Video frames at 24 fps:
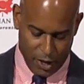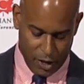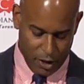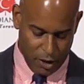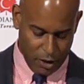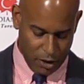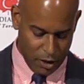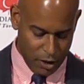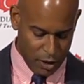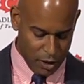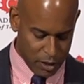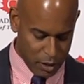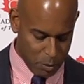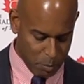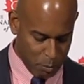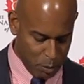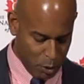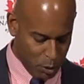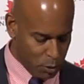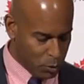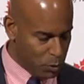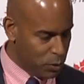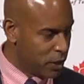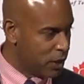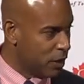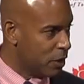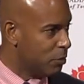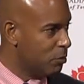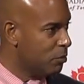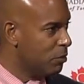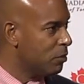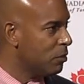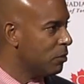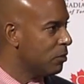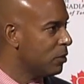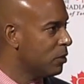on a
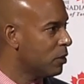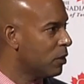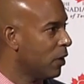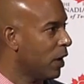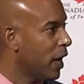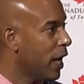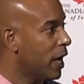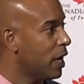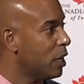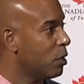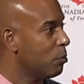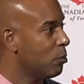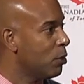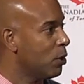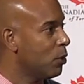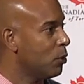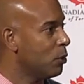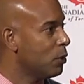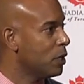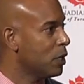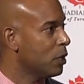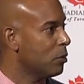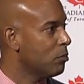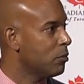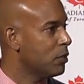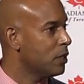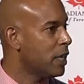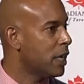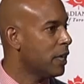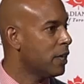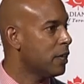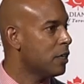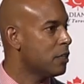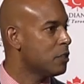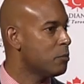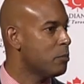podium, or at a podium that
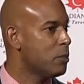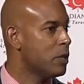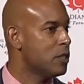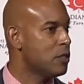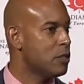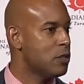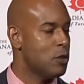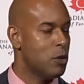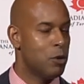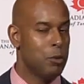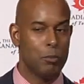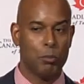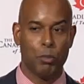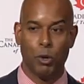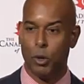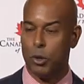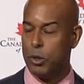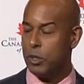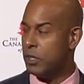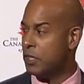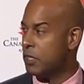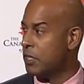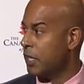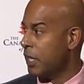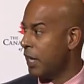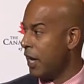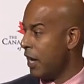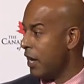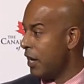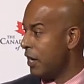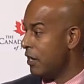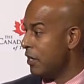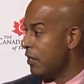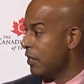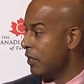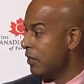has been so important to
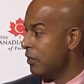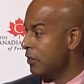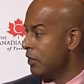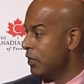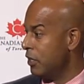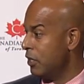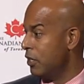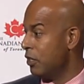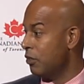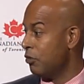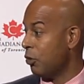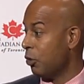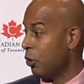Canada for